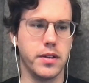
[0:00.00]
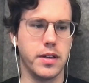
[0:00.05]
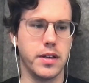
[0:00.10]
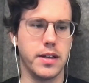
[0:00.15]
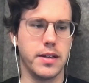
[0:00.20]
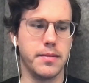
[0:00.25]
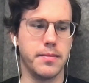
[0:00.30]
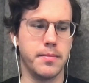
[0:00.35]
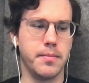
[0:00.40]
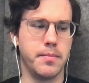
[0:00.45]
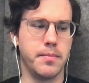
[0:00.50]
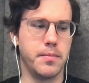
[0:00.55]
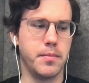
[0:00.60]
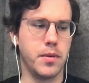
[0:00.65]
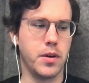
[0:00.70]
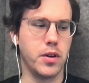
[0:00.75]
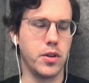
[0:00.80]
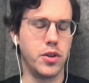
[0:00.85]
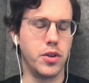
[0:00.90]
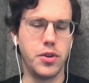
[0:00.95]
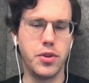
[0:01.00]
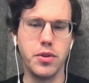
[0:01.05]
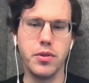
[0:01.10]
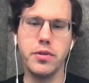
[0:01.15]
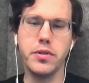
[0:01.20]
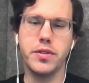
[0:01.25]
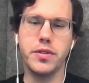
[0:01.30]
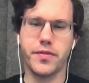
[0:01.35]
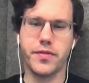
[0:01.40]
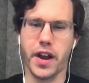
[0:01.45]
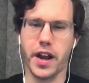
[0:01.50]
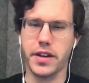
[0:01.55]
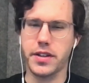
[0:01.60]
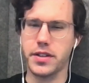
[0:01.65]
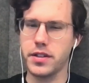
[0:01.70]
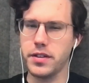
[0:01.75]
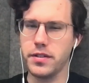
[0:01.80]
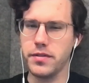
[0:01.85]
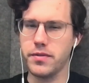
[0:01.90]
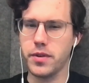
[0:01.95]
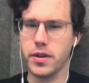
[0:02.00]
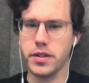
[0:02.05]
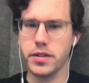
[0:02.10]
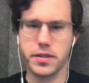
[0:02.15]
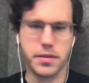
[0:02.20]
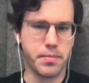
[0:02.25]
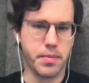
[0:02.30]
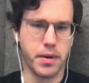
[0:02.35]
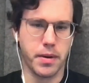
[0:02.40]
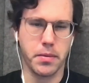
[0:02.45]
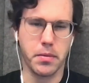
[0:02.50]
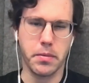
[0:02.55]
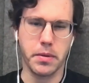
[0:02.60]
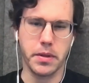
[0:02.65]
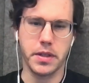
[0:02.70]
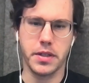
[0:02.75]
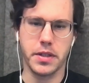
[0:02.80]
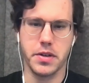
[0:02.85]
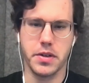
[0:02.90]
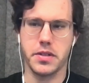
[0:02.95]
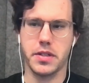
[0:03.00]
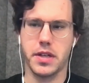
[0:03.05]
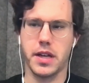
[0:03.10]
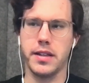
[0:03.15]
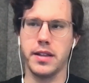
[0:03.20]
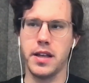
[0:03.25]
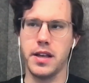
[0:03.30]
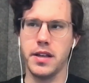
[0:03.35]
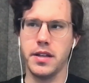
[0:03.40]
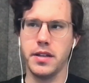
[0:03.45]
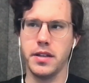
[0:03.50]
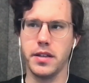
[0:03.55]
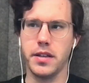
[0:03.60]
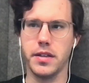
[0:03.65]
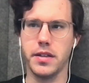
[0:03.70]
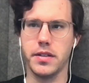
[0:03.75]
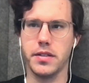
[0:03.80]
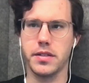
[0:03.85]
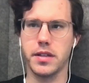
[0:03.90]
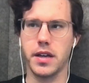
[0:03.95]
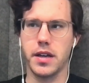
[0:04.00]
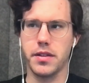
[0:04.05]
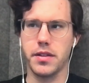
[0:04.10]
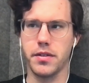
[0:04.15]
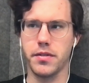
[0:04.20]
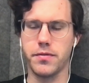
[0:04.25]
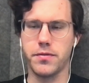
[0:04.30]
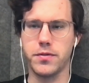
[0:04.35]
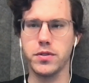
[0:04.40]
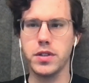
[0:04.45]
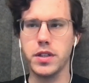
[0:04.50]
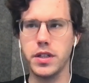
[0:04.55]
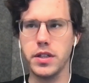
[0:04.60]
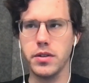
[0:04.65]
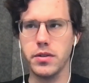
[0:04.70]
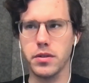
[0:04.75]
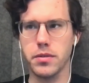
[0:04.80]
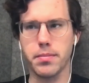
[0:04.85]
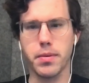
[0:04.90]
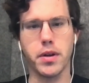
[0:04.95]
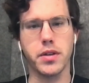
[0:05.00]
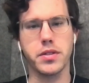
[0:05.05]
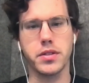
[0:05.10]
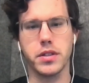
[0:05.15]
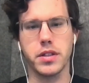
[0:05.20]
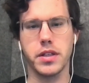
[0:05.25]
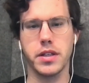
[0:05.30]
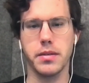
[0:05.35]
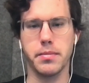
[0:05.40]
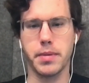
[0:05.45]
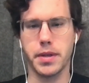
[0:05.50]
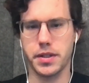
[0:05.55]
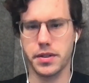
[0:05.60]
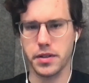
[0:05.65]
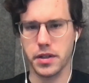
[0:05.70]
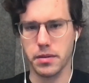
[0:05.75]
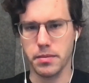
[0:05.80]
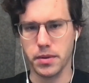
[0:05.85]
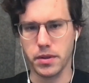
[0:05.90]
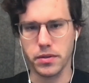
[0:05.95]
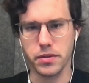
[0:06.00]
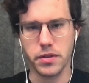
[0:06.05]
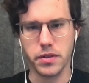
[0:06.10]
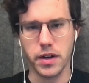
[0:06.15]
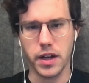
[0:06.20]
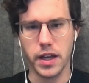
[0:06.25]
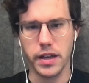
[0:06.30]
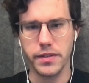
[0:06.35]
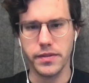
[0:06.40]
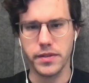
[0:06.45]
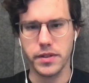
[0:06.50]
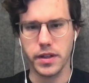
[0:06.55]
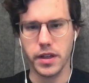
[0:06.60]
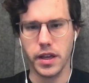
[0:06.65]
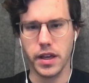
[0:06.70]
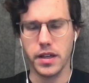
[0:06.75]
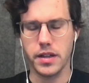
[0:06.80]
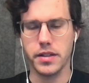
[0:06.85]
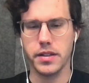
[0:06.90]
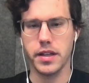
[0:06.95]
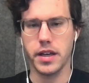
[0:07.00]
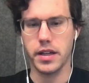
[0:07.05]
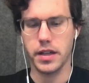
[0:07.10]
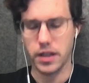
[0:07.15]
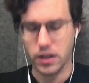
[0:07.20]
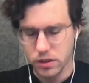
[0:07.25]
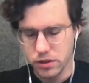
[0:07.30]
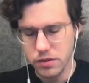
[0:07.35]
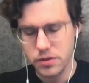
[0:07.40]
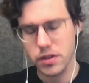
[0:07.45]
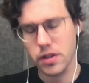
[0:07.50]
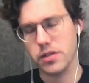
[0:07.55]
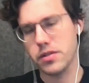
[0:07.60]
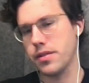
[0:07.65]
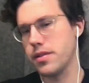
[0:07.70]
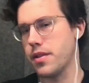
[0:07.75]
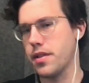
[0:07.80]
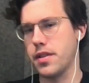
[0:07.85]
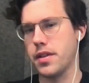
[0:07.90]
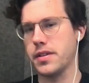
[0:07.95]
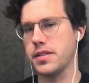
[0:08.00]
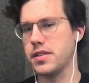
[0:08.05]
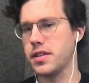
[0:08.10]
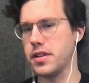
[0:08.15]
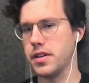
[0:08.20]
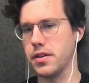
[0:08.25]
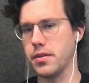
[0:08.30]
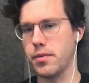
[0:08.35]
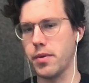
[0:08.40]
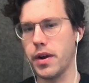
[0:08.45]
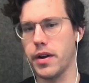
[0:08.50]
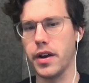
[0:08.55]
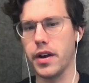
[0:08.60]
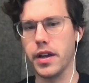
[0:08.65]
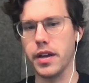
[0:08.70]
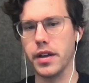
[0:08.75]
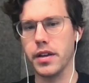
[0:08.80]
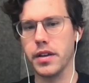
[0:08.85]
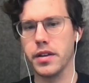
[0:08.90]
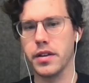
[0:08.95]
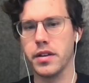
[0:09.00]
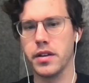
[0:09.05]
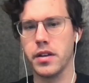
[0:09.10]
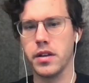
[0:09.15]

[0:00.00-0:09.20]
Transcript: um, a huge fraction of what's probably in your sightline is either fully or partially petrochemical derived, and that includes also the things that you're wearing.